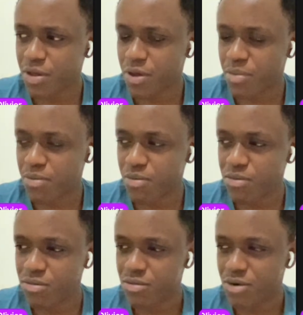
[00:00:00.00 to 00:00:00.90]
It's
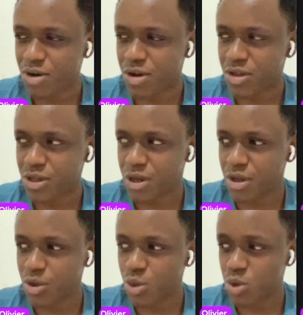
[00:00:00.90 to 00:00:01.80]

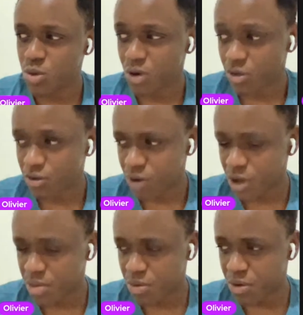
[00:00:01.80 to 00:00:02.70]
a
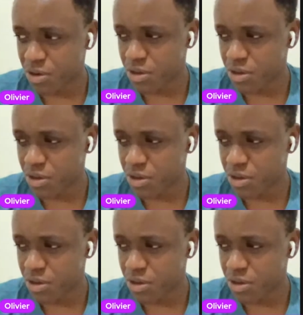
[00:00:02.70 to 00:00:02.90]
12-week